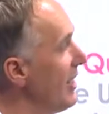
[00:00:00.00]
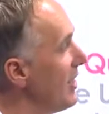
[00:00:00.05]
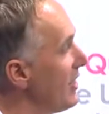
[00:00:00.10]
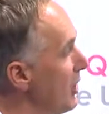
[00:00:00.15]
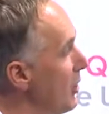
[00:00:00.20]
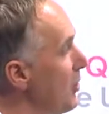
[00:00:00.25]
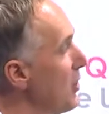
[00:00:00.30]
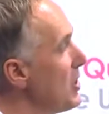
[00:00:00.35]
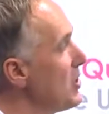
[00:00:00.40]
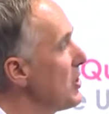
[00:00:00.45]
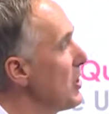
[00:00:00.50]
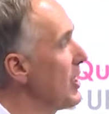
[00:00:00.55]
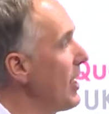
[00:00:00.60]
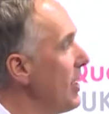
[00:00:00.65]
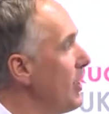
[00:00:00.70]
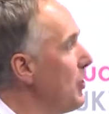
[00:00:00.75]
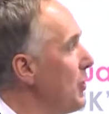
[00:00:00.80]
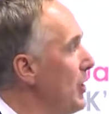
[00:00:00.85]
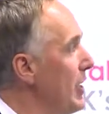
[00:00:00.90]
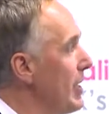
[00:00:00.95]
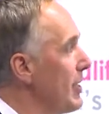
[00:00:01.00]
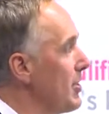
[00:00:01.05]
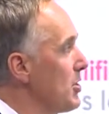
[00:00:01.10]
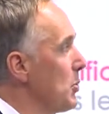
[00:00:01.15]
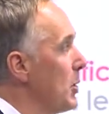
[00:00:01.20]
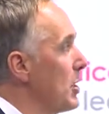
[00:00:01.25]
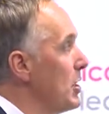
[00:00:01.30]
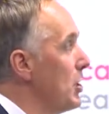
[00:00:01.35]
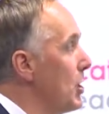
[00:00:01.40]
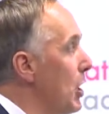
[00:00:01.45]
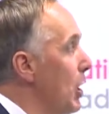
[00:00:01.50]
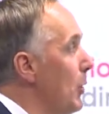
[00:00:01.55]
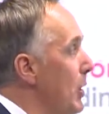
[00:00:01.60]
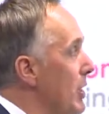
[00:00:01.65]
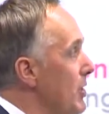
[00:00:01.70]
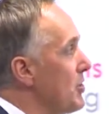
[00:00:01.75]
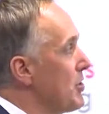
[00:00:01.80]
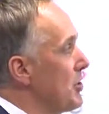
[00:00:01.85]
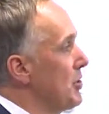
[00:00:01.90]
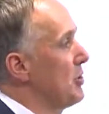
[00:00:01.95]
these are the kind of things when you go
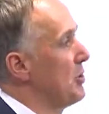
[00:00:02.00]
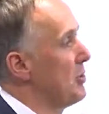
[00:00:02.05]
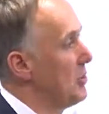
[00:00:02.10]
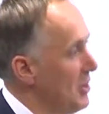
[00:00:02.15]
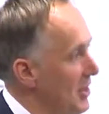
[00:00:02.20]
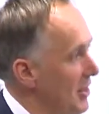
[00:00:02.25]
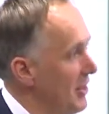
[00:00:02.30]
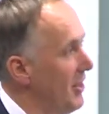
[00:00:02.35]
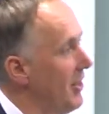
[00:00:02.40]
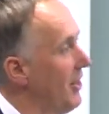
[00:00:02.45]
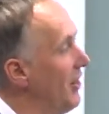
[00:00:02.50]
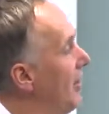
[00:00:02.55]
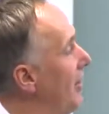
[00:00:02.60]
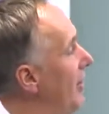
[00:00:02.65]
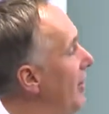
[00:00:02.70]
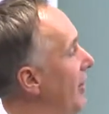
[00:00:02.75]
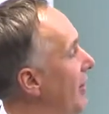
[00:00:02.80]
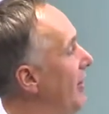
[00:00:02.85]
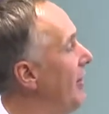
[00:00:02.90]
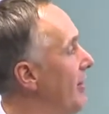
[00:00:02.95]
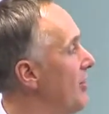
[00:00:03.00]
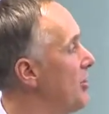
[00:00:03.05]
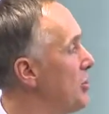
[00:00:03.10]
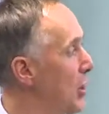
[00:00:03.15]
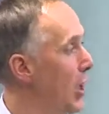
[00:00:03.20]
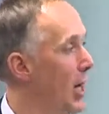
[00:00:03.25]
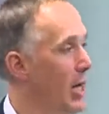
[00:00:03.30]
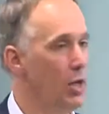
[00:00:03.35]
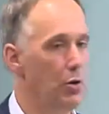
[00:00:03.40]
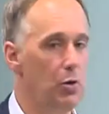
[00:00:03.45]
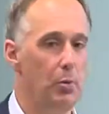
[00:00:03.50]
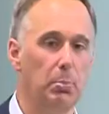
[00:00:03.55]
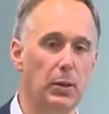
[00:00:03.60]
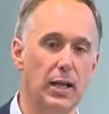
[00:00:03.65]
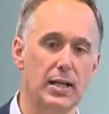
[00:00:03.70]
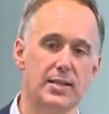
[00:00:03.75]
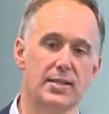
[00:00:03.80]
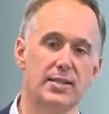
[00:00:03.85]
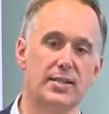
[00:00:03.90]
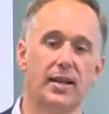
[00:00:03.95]
into China and
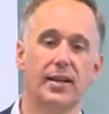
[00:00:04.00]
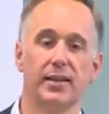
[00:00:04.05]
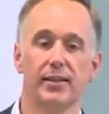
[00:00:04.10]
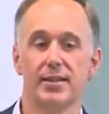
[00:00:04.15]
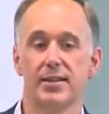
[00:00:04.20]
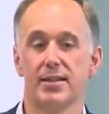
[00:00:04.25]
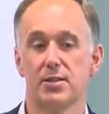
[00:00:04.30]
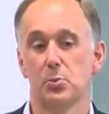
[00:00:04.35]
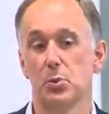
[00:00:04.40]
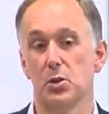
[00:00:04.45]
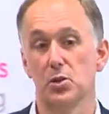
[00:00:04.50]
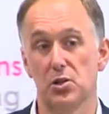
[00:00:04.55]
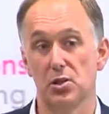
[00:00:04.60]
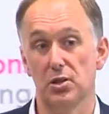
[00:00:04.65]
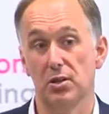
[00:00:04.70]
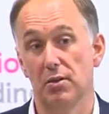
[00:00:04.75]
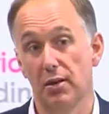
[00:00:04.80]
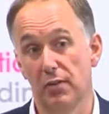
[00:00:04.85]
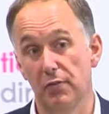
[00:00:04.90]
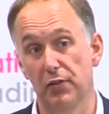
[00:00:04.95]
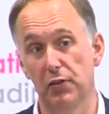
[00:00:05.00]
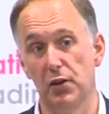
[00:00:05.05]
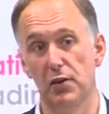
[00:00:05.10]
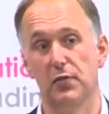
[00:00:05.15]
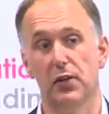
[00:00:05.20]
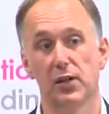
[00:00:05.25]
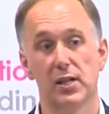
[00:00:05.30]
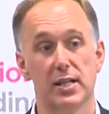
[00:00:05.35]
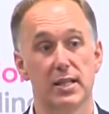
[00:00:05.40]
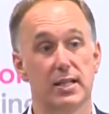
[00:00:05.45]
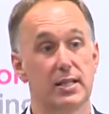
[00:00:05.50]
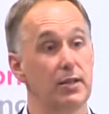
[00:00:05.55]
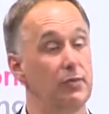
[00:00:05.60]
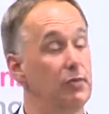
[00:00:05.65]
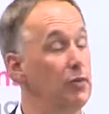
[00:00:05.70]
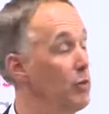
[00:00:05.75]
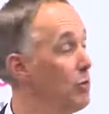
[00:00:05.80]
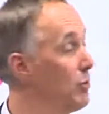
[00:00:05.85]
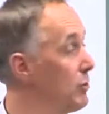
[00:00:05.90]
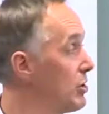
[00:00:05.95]
places like this, which are very, very
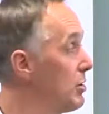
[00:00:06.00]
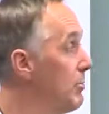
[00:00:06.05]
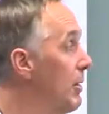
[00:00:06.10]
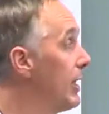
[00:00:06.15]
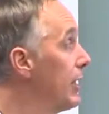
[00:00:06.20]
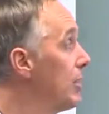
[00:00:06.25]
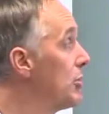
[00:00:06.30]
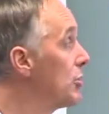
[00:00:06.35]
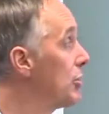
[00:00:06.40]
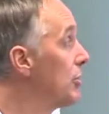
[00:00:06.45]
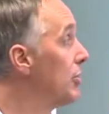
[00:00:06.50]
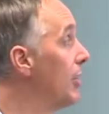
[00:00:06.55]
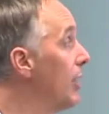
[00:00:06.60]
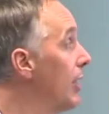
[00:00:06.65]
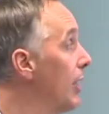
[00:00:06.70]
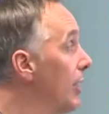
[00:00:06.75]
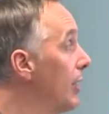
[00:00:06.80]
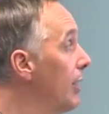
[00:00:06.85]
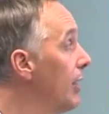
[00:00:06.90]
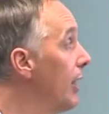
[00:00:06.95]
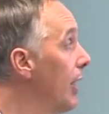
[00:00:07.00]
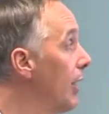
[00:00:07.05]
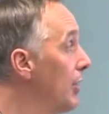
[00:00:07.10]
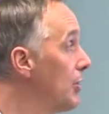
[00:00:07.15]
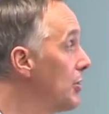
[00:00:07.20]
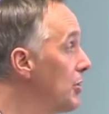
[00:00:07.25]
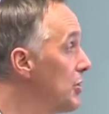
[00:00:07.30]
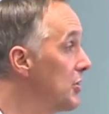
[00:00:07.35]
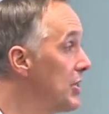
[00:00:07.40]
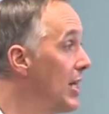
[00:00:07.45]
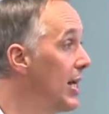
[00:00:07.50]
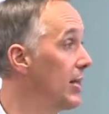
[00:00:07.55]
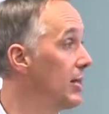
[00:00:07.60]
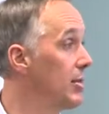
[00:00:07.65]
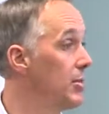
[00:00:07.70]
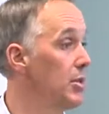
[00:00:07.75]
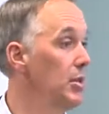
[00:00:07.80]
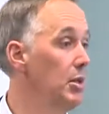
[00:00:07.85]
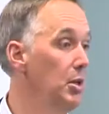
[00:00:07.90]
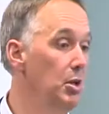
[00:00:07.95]
difficult to manage and
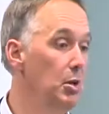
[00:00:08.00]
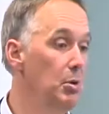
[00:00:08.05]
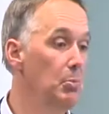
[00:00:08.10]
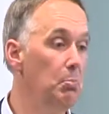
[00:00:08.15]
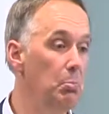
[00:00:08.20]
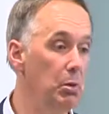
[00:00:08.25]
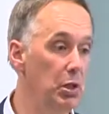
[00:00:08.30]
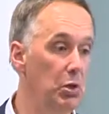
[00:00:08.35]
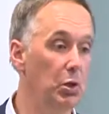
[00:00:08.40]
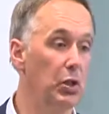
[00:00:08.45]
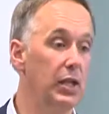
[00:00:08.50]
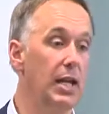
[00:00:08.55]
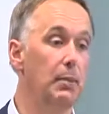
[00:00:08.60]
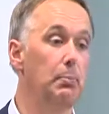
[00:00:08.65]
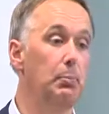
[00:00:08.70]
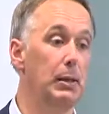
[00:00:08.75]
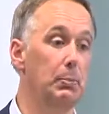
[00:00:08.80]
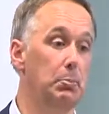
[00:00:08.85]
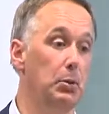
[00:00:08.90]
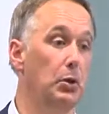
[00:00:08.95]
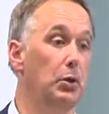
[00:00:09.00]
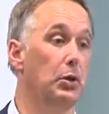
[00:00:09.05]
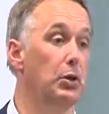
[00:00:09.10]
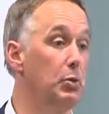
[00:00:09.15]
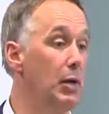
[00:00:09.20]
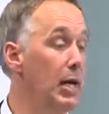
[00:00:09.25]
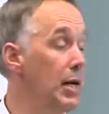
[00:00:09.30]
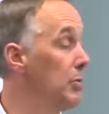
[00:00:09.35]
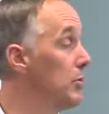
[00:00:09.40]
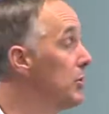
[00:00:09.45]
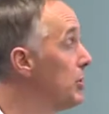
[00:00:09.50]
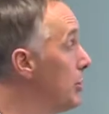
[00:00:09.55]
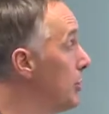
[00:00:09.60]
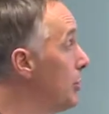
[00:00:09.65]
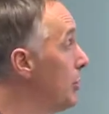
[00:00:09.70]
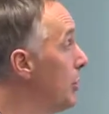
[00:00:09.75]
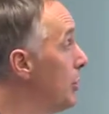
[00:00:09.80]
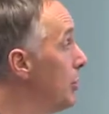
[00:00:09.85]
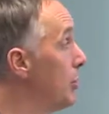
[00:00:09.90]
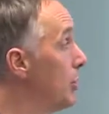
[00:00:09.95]
understand, but you've got to get people on the ground
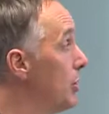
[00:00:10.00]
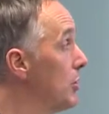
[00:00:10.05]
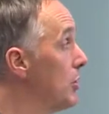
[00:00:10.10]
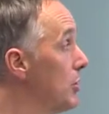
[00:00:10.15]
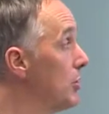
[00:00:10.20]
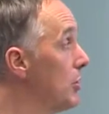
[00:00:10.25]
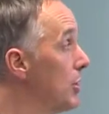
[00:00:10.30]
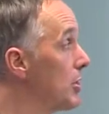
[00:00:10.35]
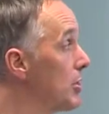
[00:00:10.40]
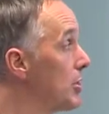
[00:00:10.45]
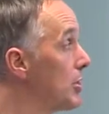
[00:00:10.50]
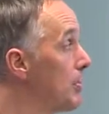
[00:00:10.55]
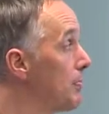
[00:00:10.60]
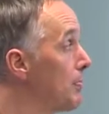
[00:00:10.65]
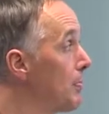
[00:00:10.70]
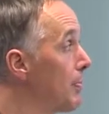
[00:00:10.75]
who can do this.